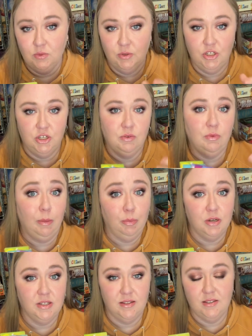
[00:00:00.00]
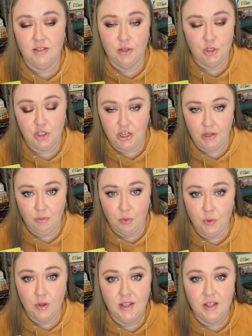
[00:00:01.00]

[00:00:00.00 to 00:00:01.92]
which represents their gene pool.